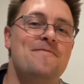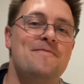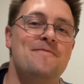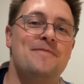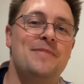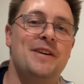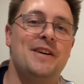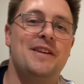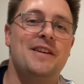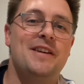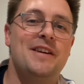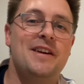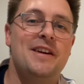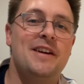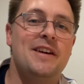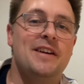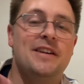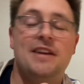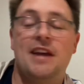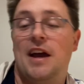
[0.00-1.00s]
But
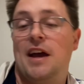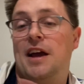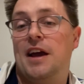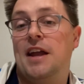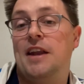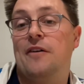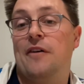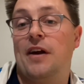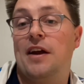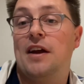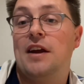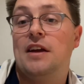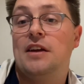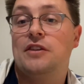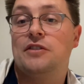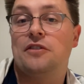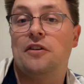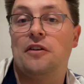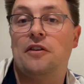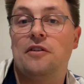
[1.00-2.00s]
yeah, anyway,
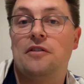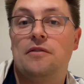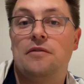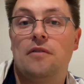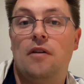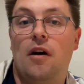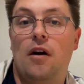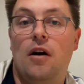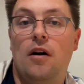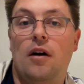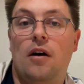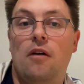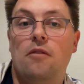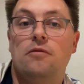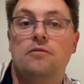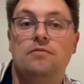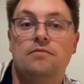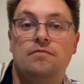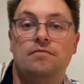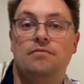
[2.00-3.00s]
so
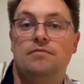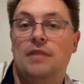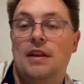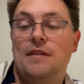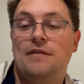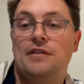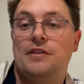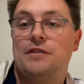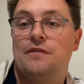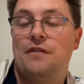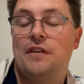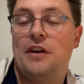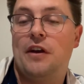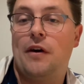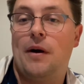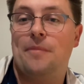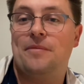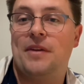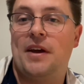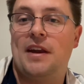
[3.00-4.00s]
I'll leave this
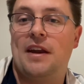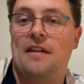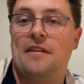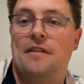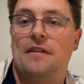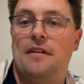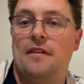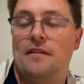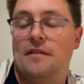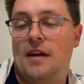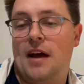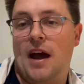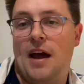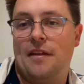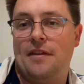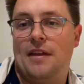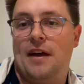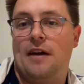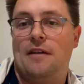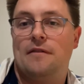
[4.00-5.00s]
video updated
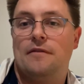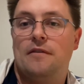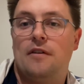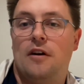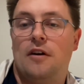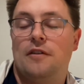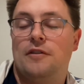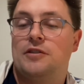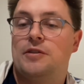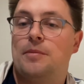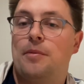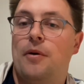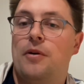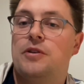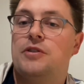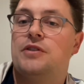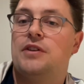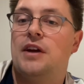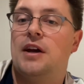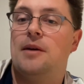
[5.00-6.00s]
at that, I
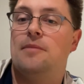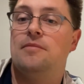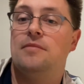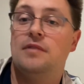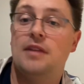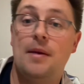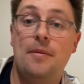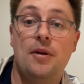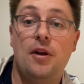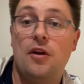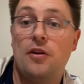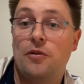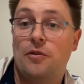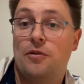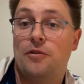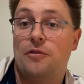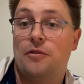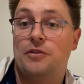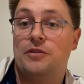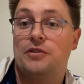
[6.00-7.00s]
suppose. Let me know your
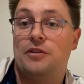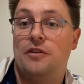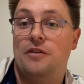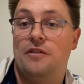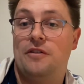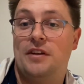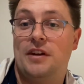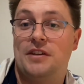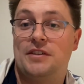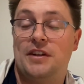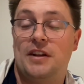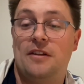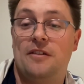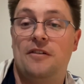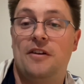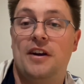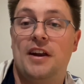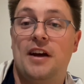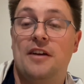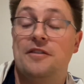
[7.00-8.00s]
thoughts on Exela
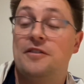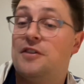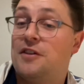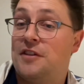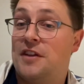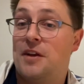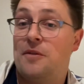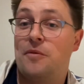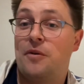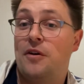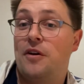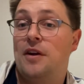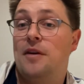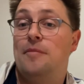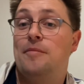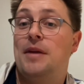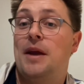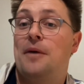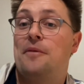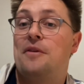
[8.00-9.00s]
right now. Do you think we're going to
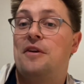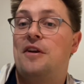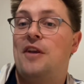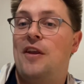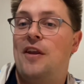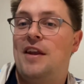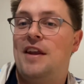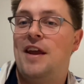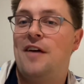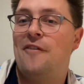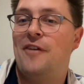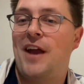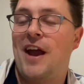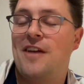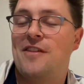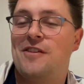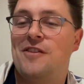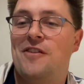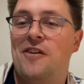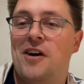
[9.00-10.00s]
be able to
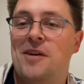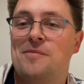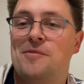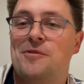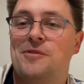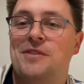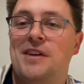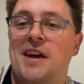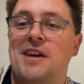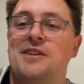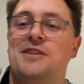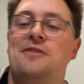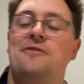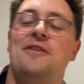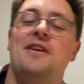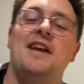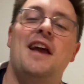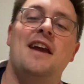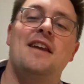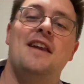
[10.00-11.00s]
navigate the 9 more days to
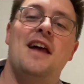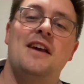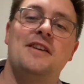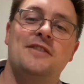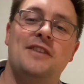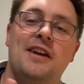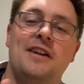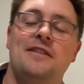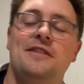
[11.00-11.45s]
regain NASDAQ